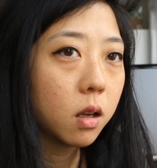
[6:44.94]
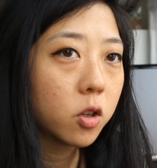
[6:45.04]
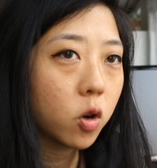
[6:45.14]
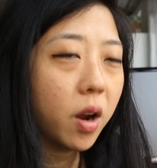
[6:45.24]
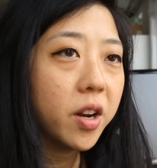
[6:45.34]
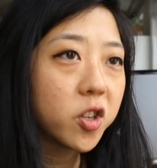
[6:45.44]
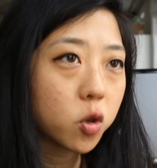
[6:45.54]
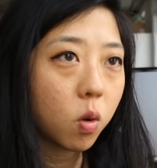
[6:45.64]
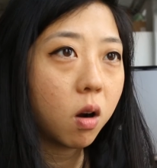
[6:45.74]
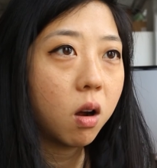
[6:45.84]
try to
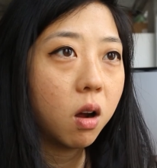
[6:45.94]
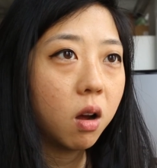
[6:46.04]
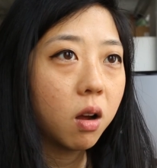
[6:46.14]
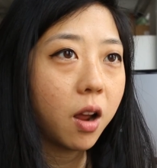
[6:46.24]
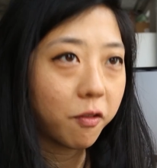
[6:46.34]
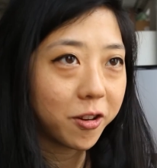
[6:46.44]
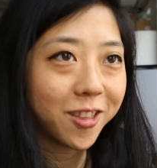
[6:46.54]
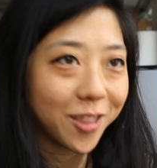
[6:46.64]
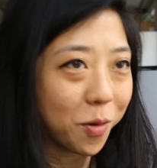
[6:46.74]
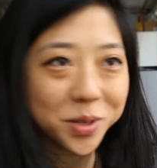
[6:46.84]
draw
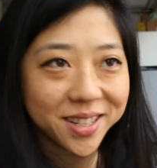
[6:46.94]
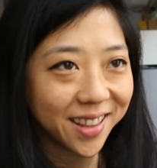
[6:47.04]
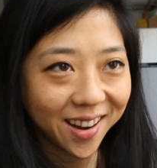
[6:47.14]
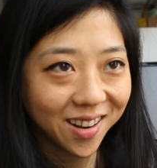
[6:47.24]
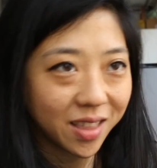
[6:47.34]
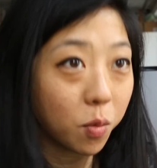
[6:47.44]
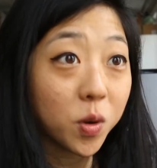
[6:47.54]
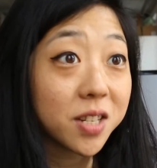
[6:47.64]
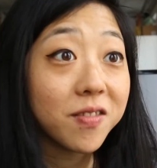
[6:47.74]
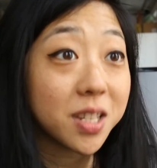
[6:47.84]
everything that wasn't there, that
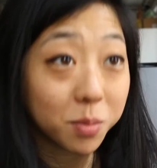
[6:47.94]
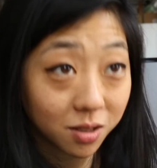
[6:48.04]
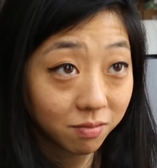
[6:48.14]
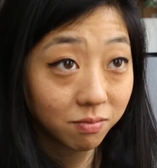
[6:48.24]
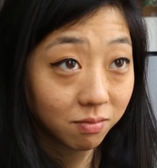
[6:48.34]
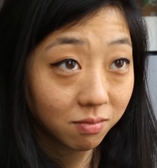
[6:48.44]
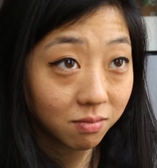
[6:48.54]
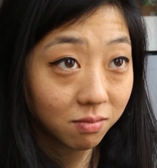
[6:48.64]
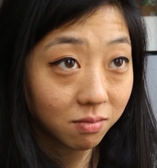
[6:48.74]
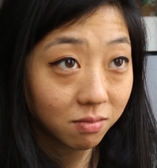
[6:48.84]
wasn't visible.
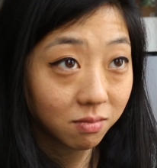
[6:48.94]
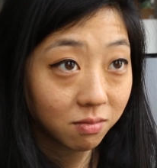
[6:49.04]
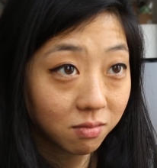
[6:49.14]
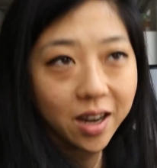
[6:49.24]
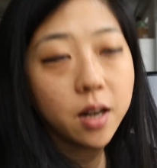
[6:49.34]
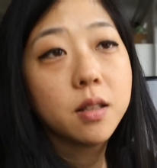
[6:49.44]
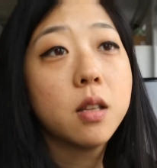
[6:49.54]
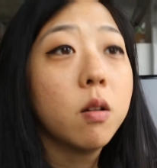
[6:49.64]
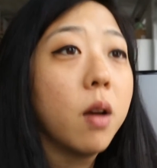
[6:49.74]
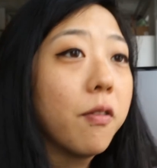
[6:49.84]
Right? And
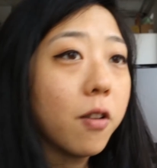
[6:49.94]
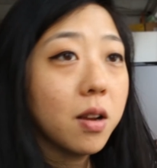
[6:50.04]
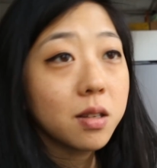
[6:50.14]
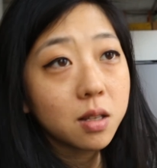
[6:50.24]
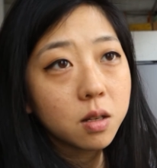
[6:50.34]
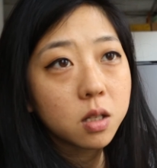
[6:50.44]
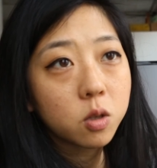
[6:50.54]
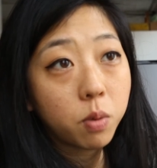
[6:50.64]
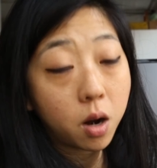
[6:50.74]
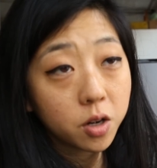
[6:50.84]
so for us,
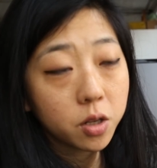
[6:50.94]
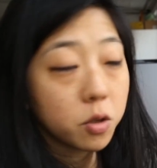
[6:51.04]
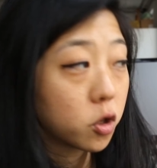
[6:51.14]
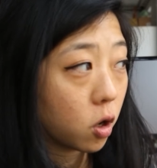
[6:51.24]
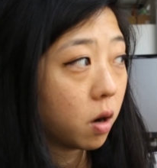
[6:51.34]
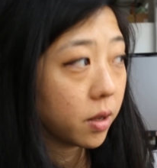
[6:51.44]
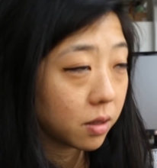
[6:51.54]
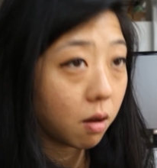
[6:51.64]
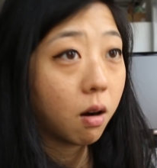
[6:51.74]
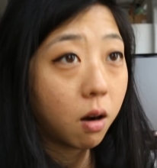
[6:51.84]
those
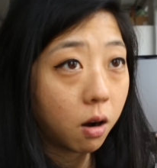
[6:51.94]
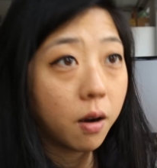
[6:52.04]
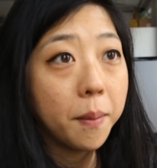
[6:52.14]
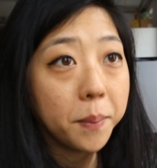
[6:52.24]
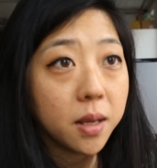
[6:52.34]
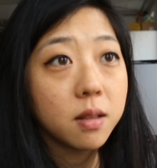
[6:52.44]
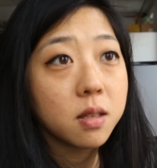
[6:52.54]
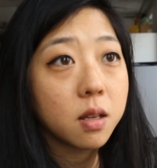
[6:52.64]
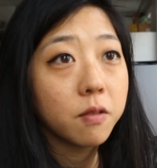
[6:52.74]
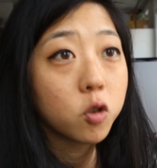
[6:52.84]
drawings are a
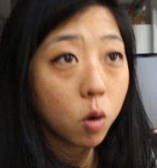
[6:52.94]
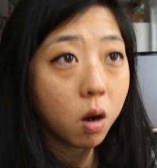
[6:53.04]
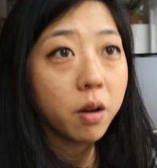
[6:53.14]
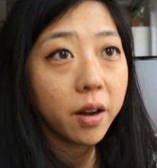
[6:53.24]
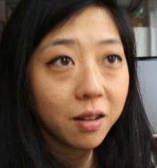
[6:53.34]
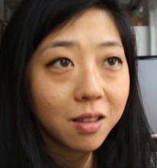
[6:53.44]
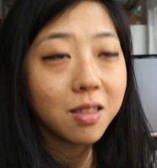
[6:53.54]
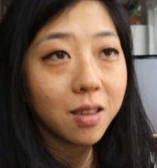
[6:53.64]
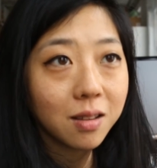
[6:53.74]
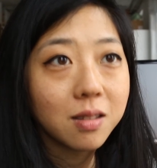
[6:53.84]
means of drawing the
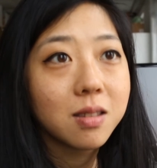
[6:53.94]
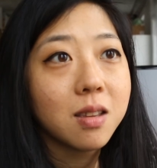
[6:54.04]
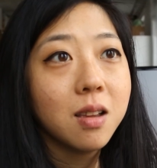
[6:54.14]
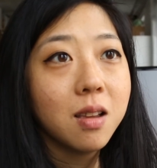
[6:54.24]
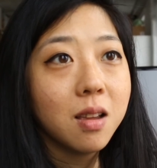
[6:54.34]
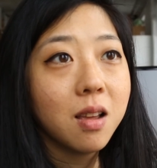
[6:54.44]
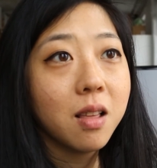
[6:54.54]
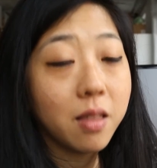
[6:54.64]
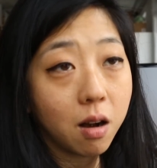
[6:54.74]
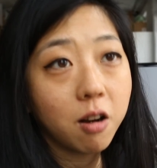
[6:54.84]
things
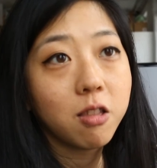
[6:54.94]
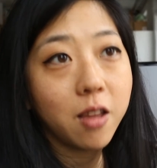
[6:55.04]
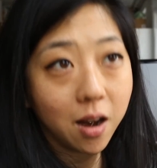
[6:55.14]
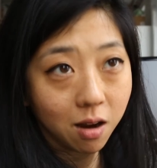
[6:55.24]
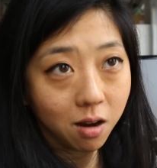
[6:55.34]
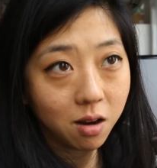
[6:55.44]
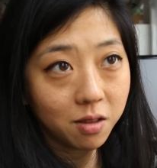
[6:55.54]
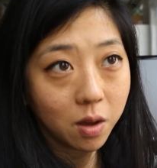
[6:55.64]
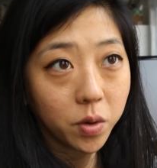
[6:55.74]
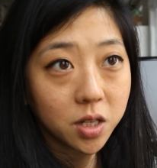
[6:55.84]
that are there
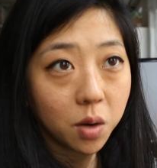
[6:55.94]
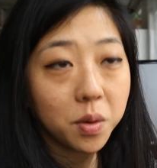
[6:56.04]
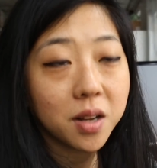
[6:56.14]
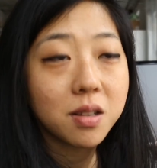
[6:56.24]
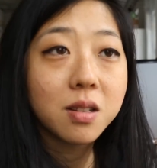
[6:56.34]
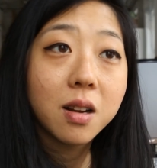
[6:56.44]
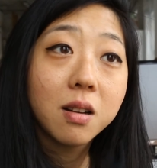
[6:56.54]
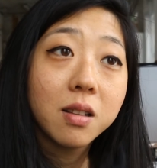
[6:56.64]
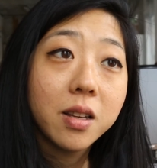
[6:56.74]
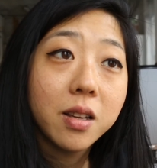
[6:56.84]
that we don't
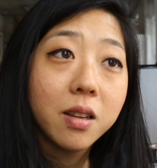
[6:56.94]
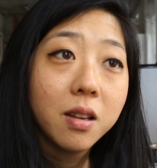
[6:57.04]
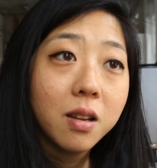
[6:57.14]
necessarily,